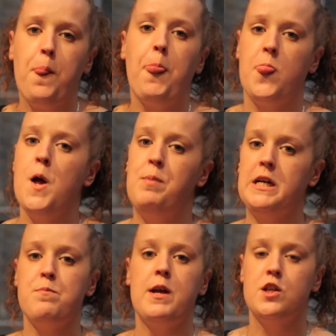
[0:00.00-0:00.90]
the
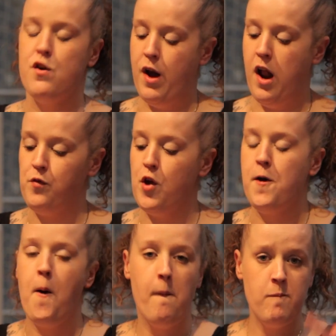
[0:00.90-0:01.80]
best pizza in London.
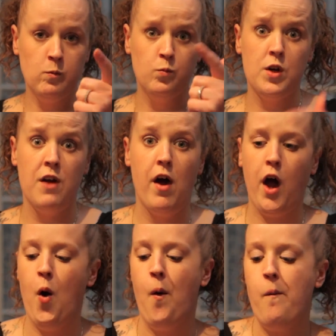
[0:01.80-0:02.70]
Give it a go.